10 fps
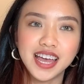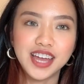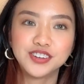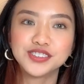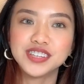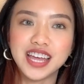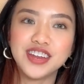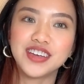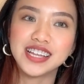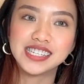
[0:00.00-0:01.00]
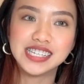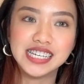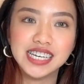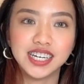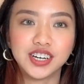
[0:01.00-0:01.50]
And also then you can
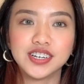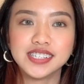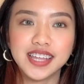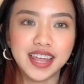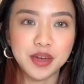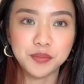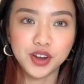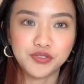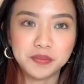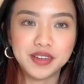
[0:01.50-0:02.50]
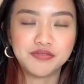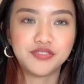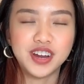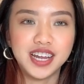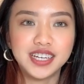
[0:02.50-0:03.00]
see a corset that I bought from my
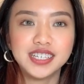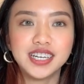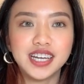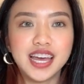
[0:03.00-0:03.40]
friend.